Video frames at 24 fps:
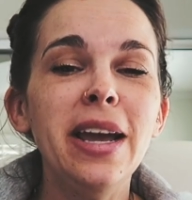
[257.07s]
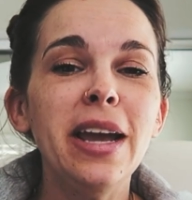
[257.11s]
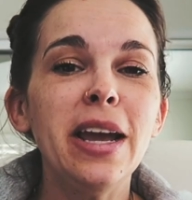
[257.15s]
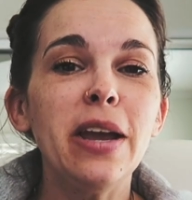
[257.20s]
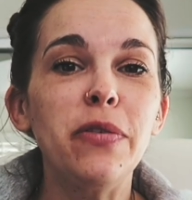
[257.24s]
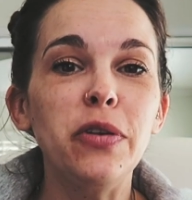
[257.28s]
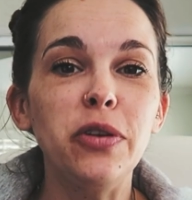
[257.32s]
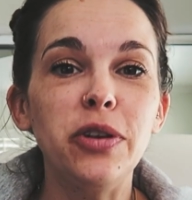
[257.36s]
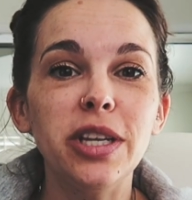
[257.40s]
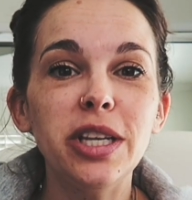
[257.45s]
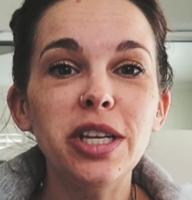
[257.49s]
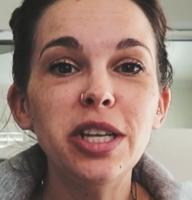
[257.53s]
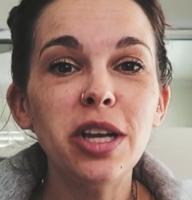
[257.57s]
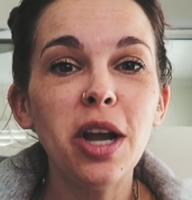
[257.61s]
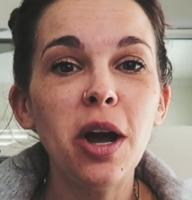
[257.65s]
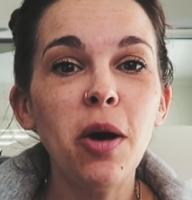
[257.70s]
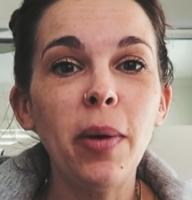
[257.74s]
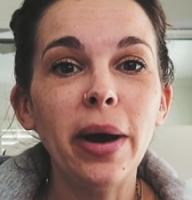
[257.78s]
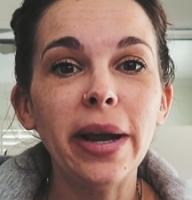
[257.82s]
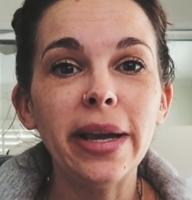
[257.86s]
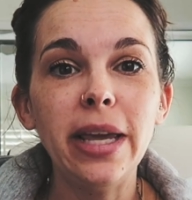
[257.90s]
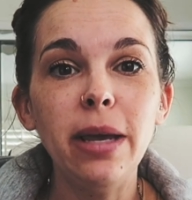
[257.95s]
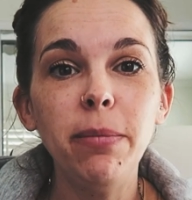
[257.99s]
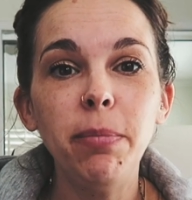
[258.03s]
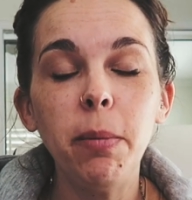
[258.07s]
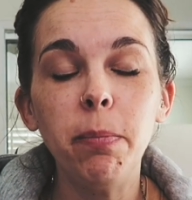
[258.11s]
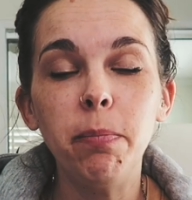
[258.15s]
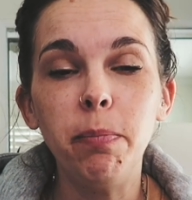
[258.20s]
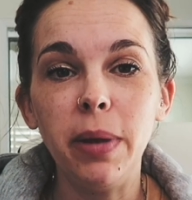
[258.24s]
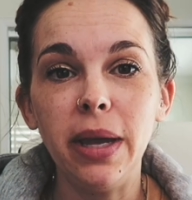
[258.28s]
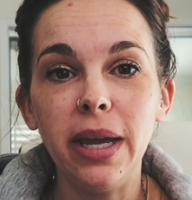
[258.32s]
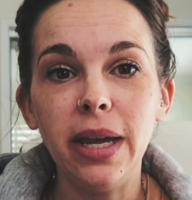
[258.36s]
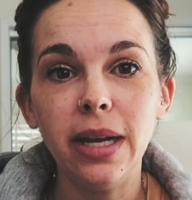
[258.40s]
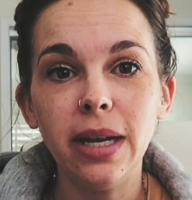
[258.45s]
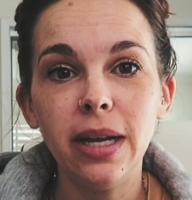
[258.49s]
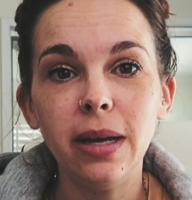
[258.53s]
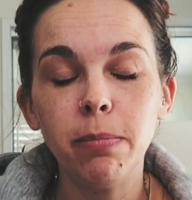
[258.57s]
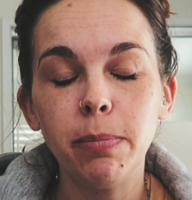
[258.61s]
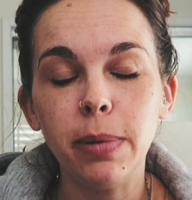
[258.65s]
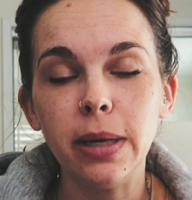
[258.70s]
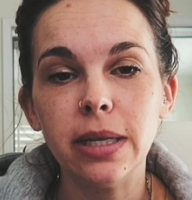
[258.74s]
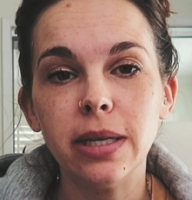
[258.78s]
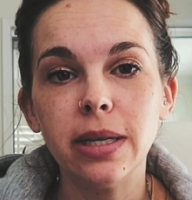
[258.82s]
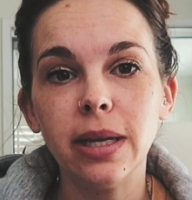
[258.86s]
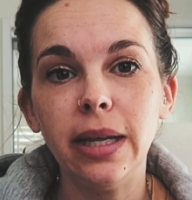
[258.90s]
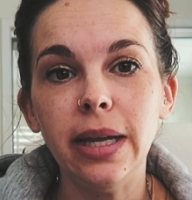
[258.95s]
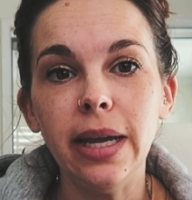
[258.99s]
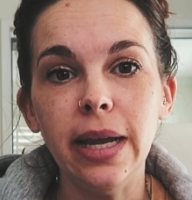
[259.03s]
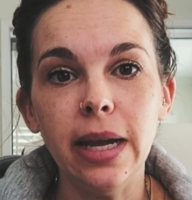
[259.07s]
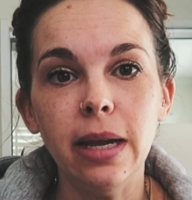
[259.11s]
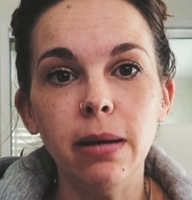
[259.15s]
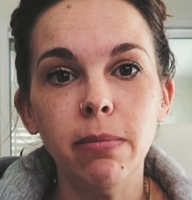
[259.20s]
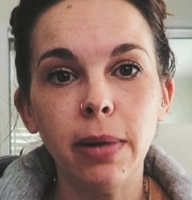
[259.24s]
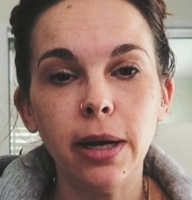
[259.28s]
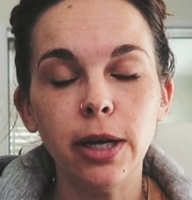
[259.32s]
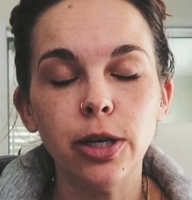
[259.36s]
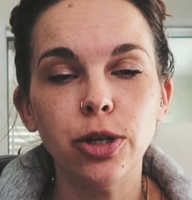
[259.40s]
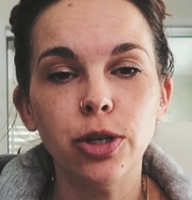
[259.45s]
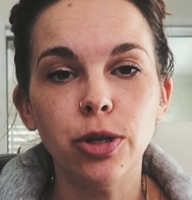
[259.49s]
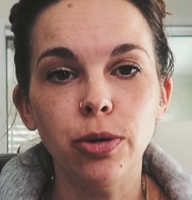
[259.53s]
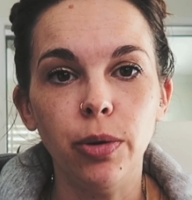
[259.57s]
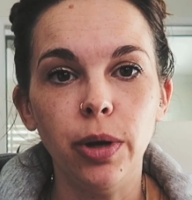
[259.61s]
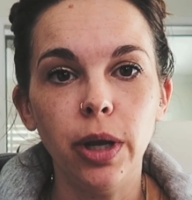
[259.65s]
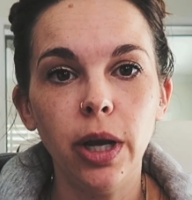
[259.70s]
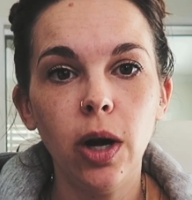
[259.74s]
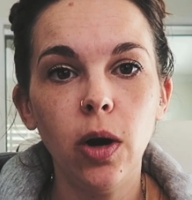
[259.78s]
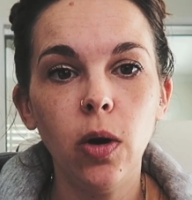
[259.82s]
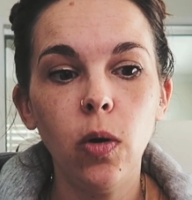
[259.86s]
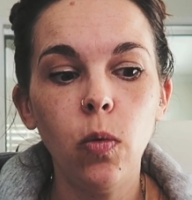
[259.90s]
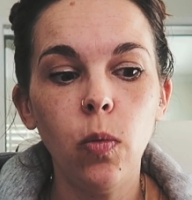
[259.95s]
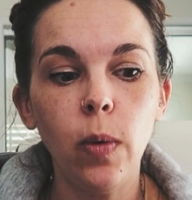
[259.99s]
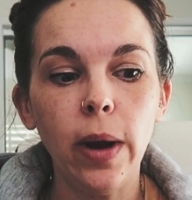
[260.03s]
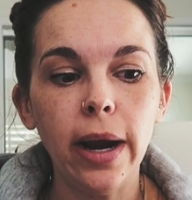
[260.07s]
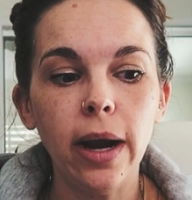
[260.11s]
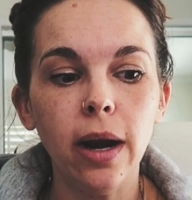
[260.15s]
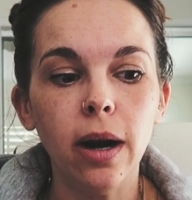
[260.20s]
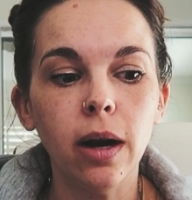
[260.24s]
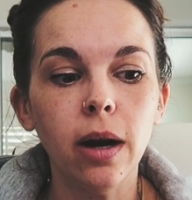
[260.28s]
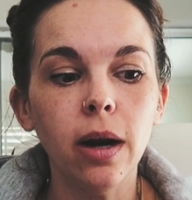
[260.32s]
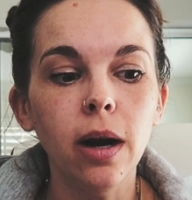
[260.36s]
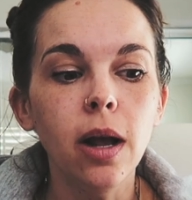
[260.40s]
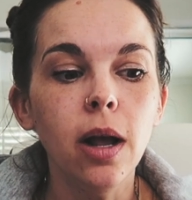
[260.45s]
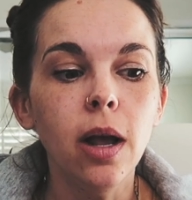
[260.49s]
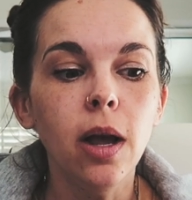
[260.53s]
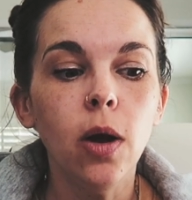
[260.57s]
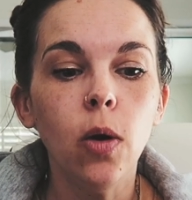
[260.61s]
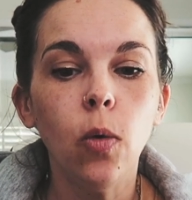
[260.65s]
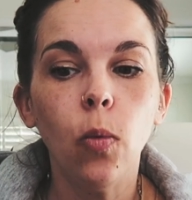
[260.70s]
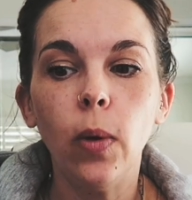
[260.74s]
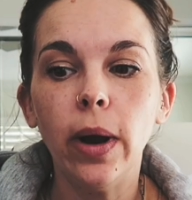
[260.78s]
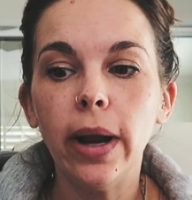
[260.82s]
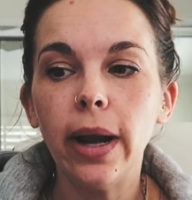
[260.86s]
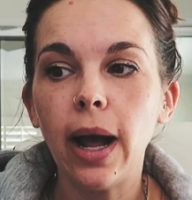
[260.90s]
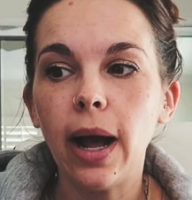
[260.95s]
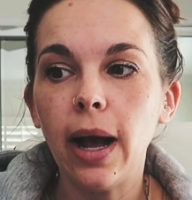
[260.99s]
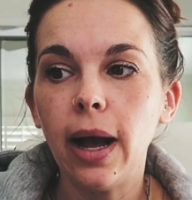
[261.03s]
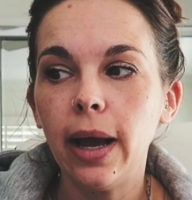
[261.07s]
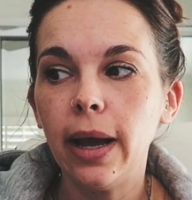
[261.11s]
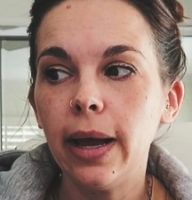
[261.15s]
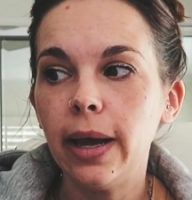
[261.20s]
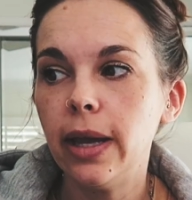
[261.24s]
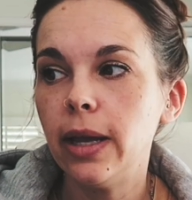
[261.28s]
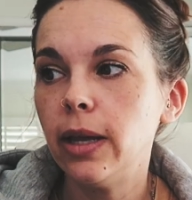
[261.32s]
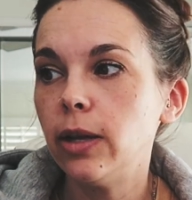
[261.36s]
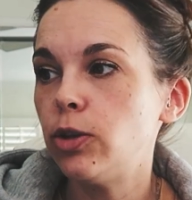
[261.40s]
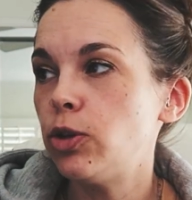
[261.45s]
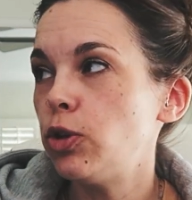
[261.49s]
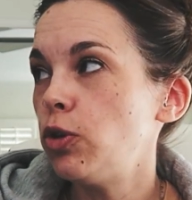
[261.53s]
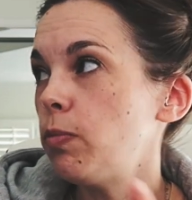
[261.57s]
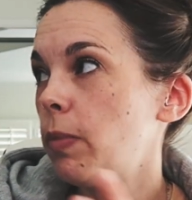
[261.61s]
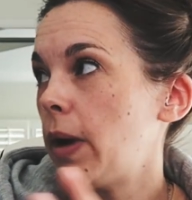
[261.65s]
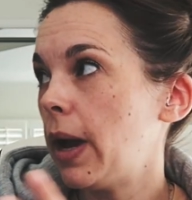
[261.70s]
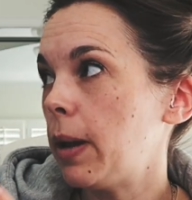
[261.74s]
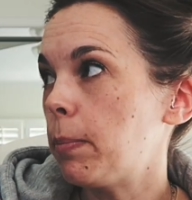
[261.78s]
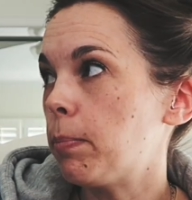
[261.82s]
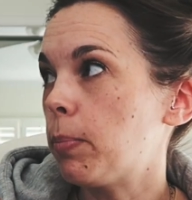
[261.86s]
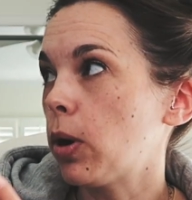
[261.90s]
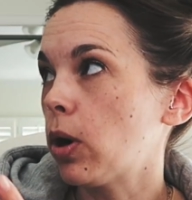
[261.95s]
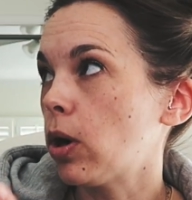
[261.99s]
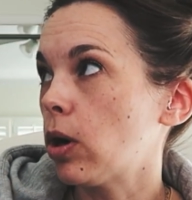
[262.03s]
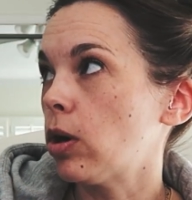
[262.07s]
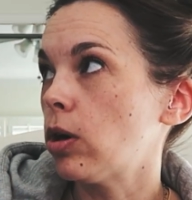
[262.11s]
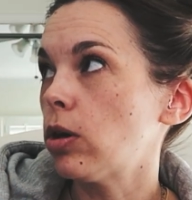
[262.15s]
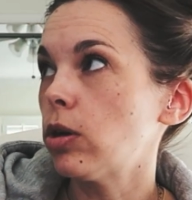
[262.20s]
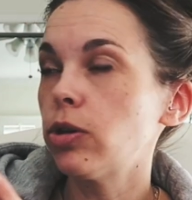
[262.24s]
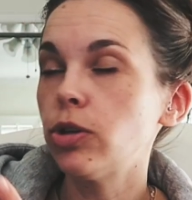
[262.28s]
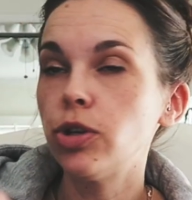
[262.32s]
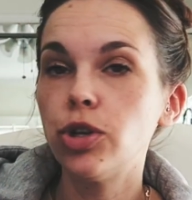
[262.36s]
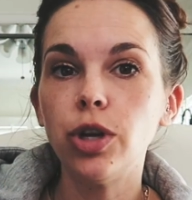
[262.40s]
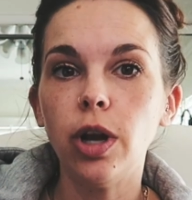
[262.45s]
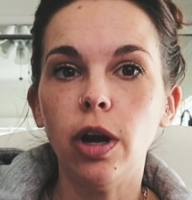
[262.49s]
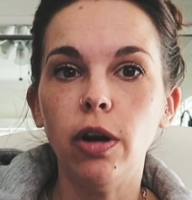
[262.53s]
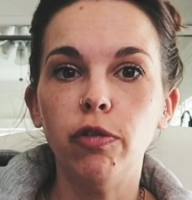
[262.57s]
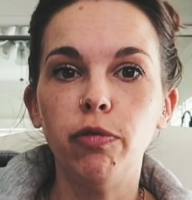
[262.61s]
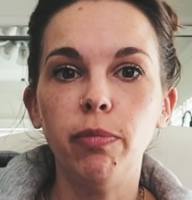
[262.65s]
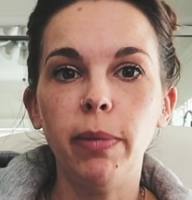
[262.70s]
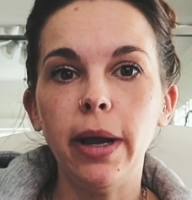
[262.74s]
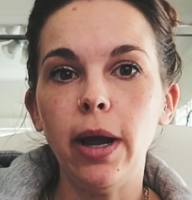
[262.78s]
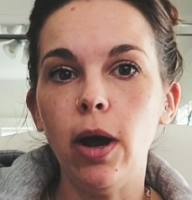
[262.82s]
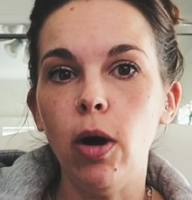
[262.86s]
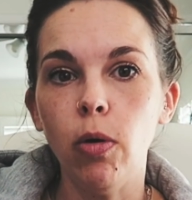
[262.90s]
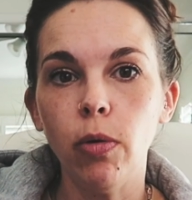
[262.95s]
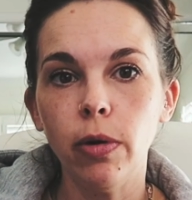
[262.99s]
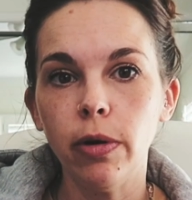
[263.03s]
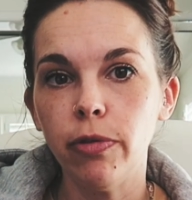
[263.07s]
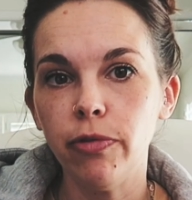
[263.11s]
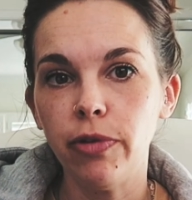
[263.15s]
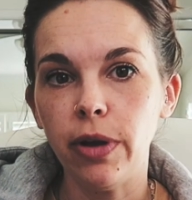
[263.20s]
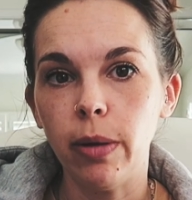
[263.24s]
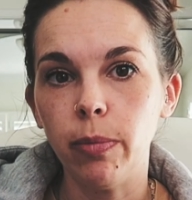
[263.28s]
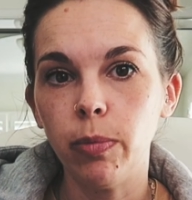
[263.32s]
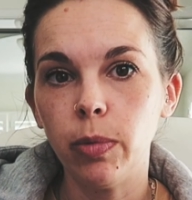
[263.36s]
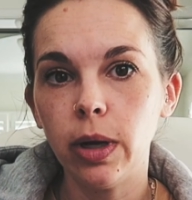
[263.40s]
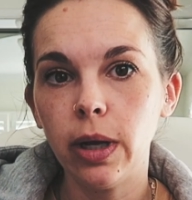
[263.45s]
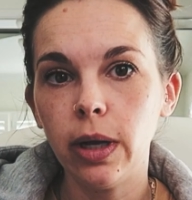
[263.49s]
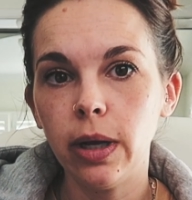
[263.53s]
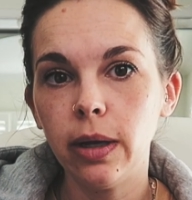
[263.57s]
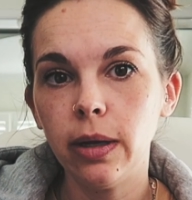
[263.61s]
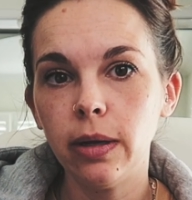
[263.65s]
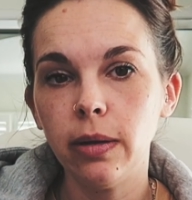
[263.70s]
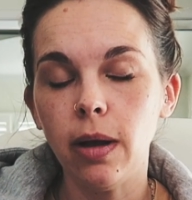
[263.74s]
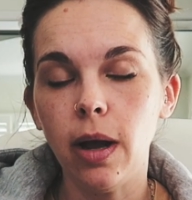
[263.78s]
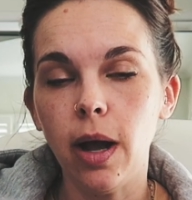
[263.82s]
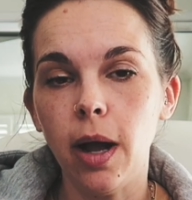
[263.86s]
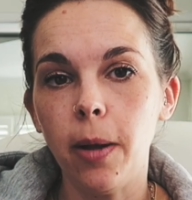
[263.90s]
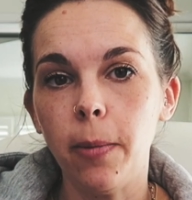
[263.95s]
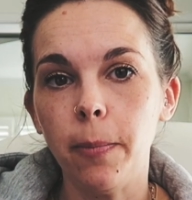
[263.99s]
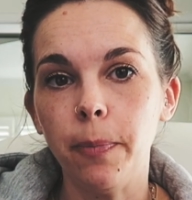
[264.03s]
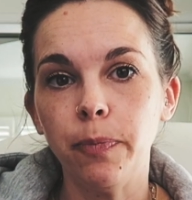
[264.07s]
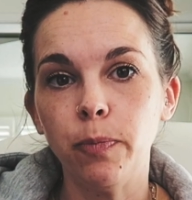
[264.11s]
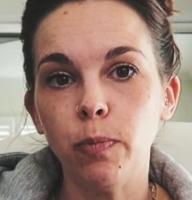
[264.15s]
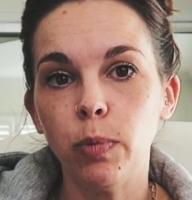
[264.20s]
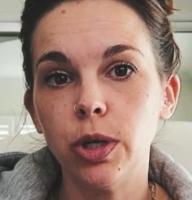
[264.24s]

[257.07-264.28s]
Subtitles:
If you didn't know, I keep a bin basically in my studio where when I do my purge of my own ephemera,